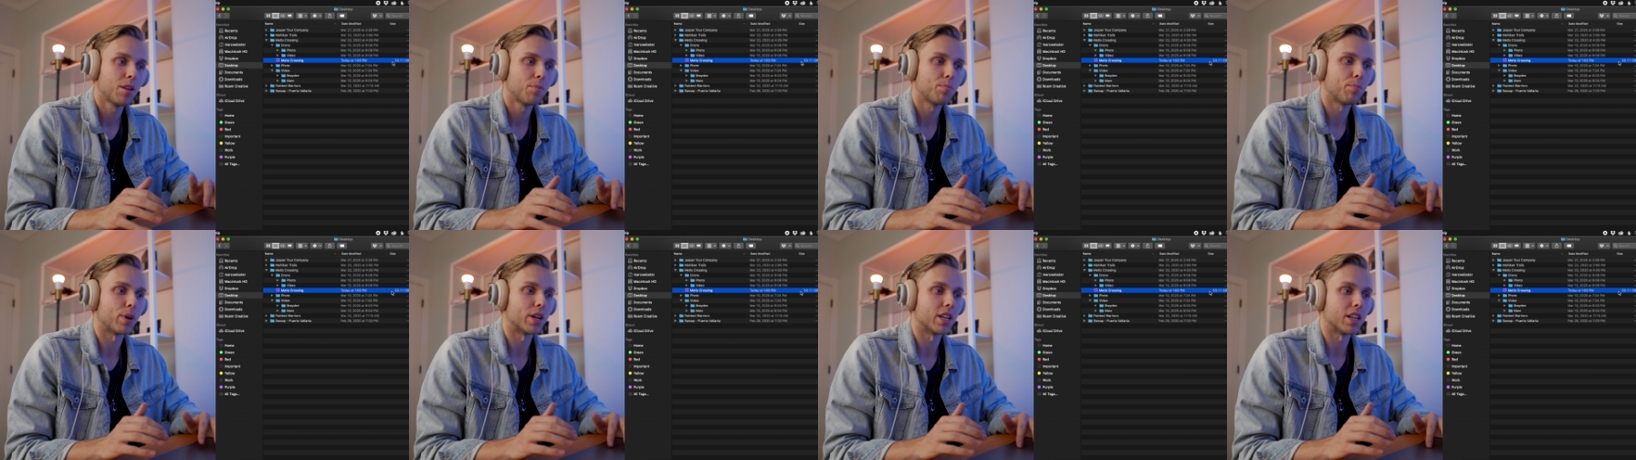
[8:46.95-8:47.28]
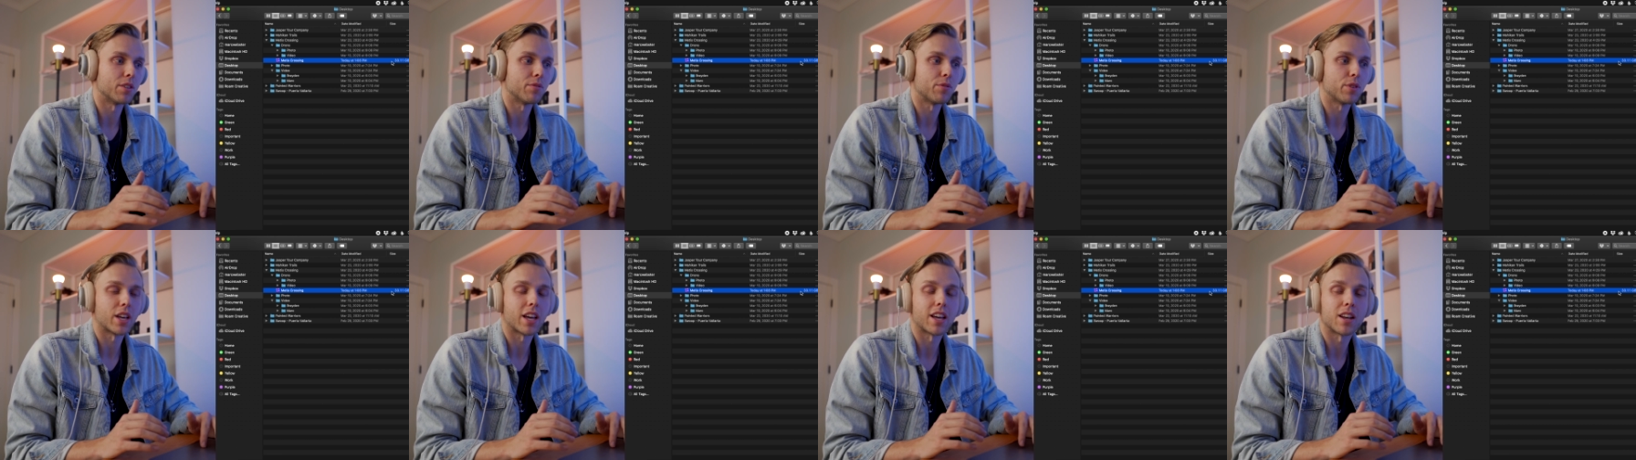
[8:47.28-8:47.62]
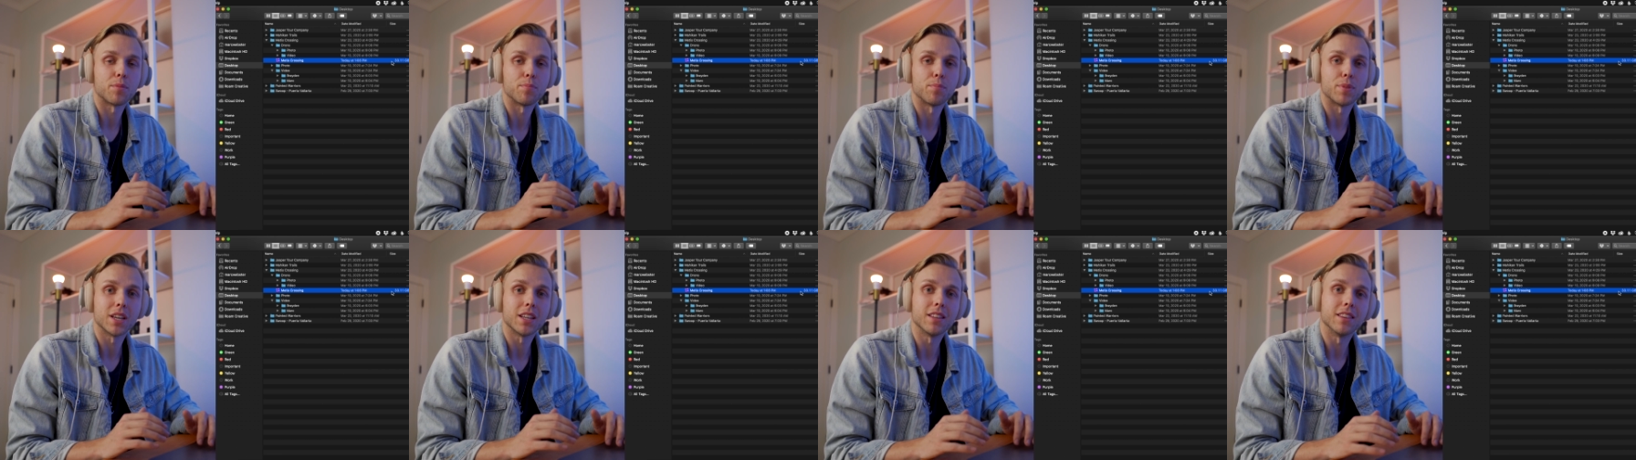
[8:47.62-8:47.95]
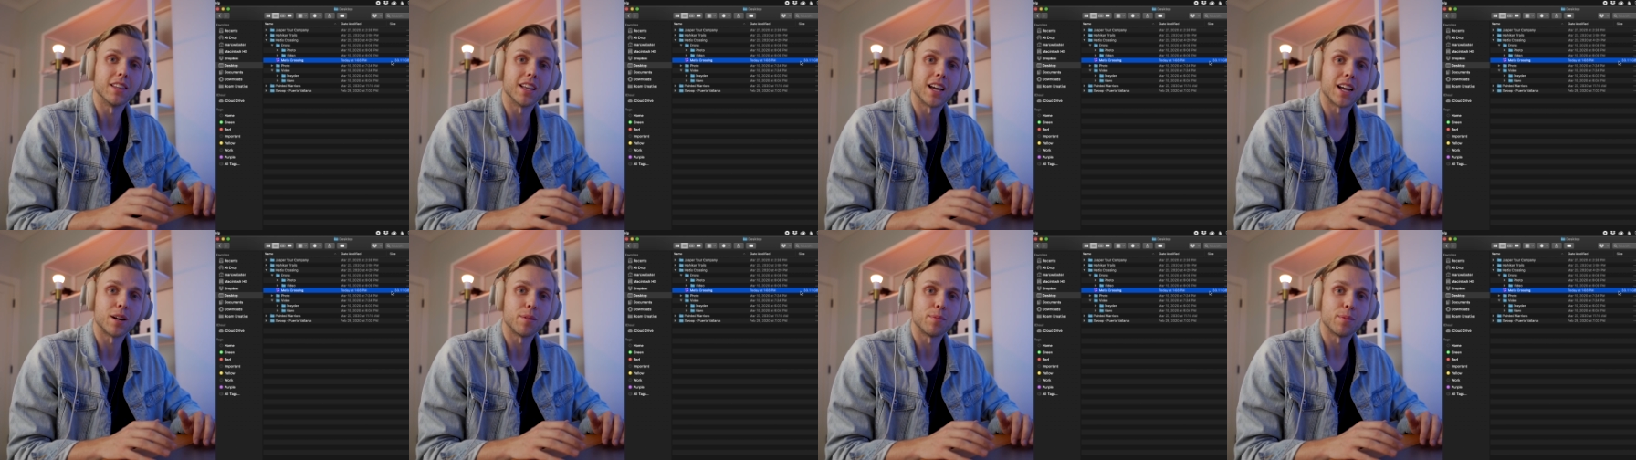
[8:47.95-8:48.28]
But if you had a big
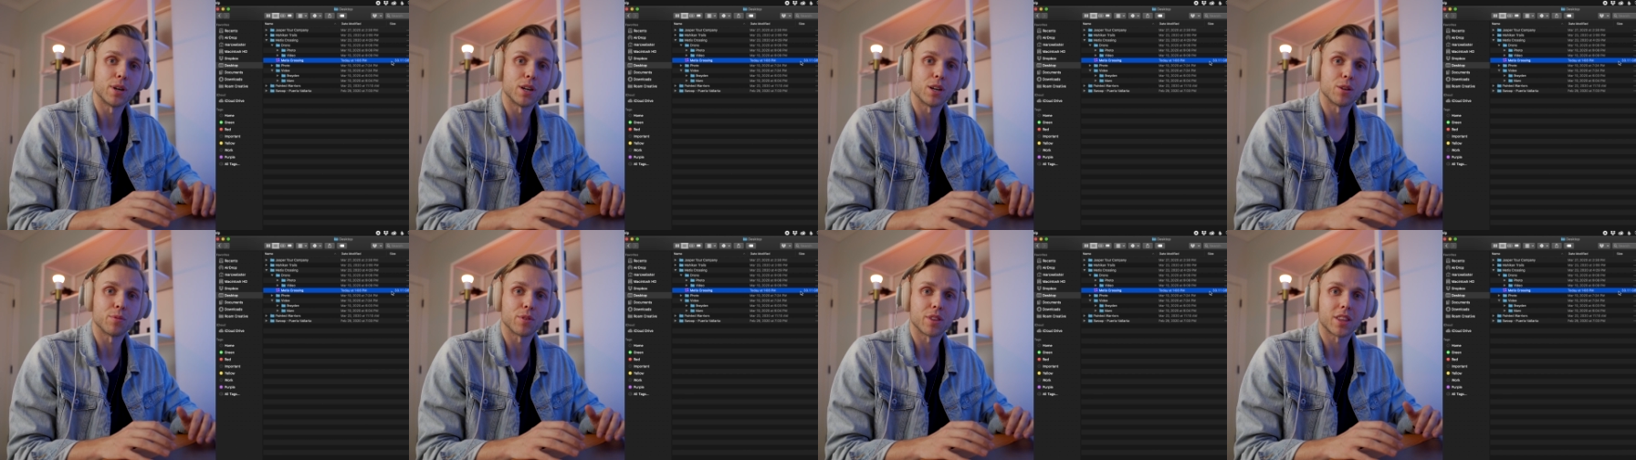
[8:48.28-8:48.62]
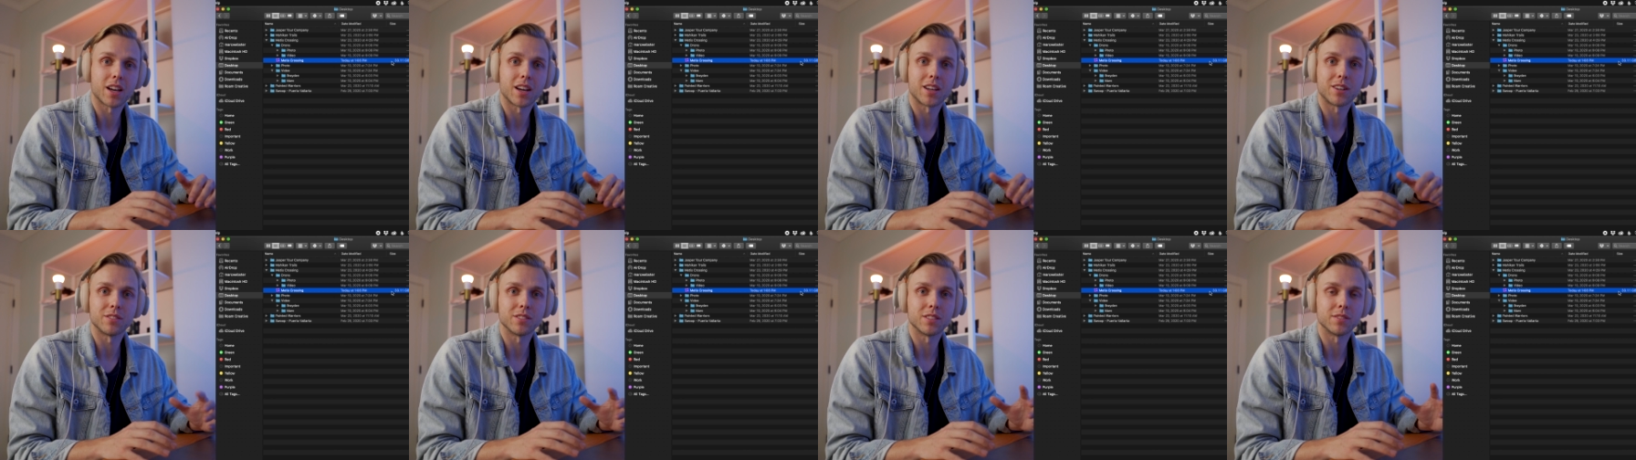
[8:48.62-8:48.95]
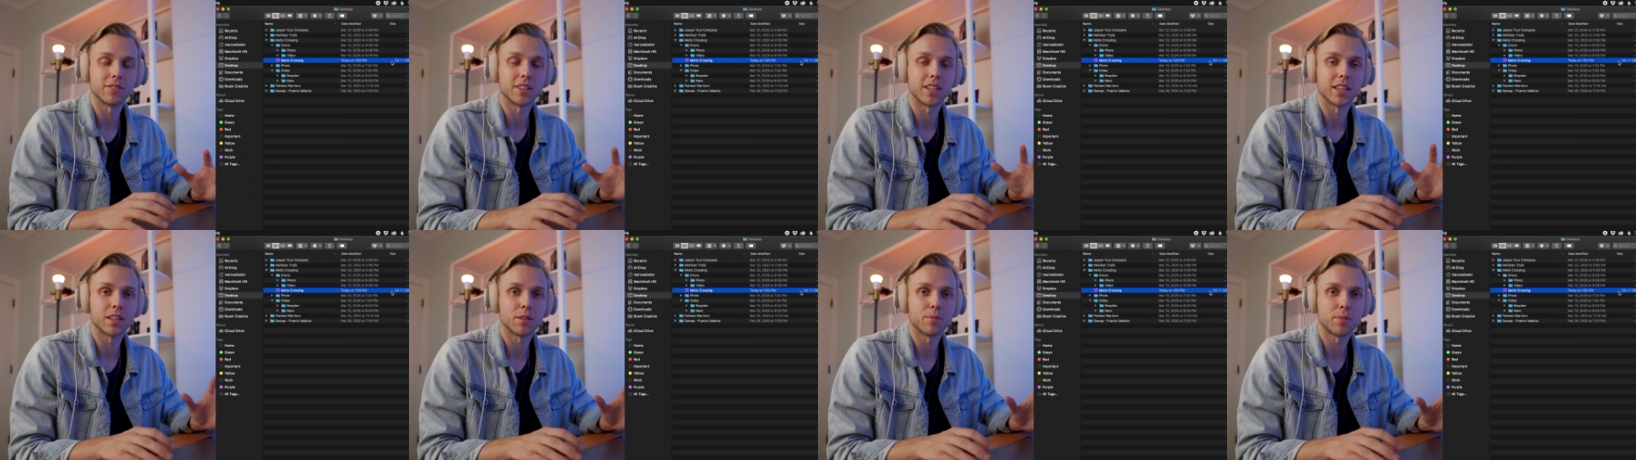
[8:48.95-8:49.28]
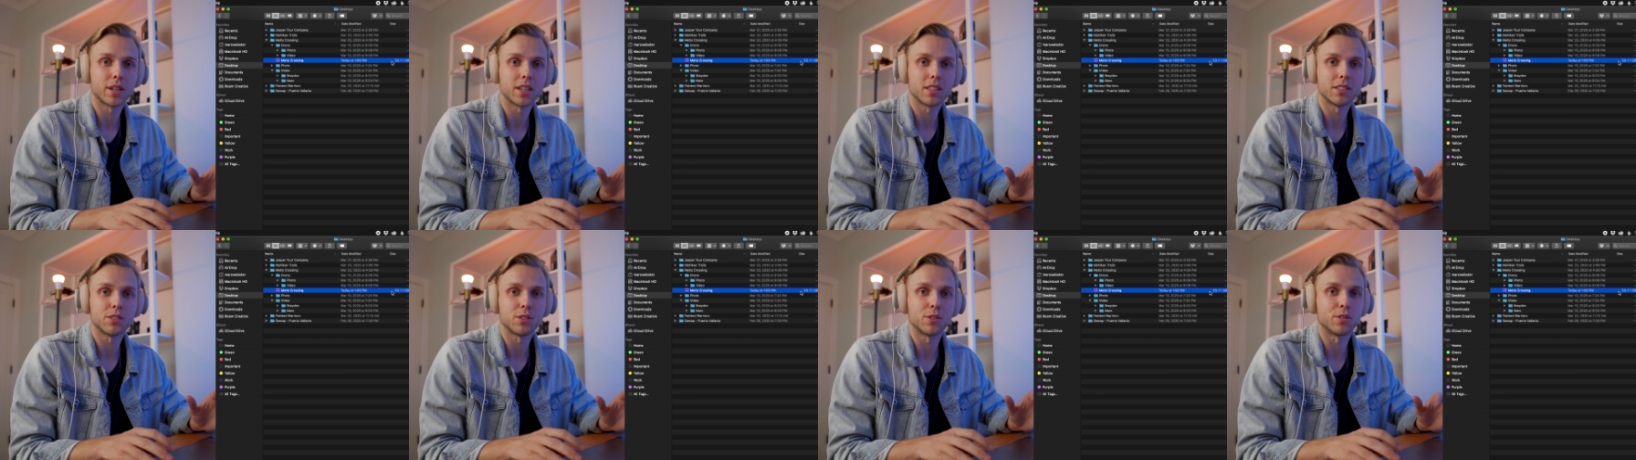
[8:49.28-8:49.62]
library with hundreds of
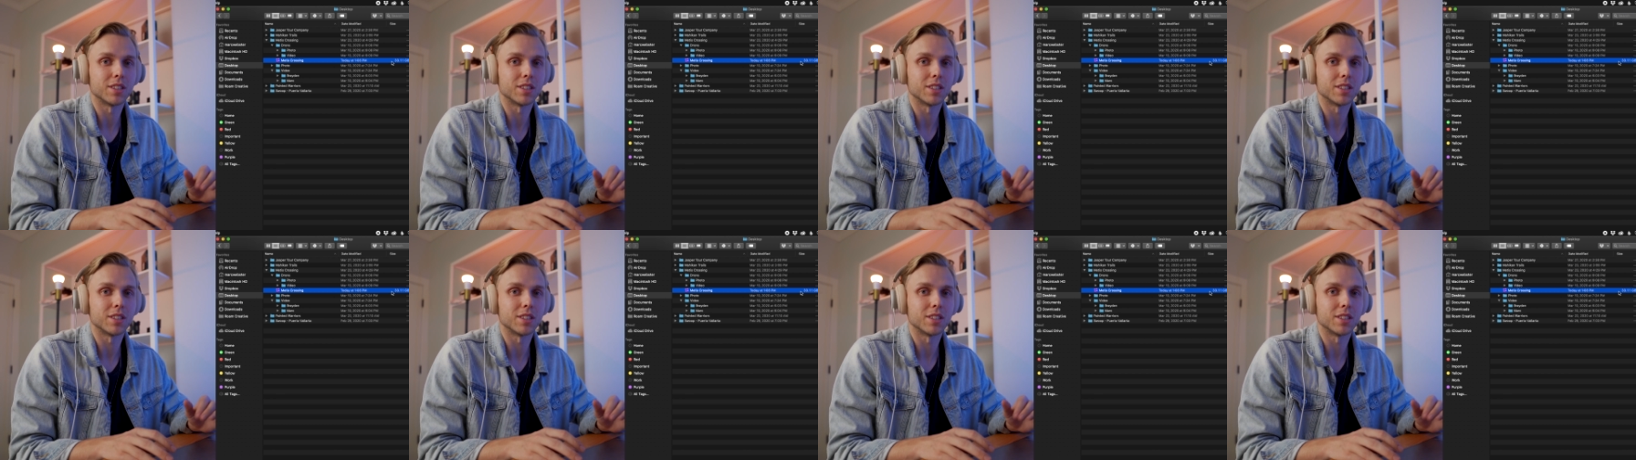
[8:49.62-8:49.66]
gigabytes,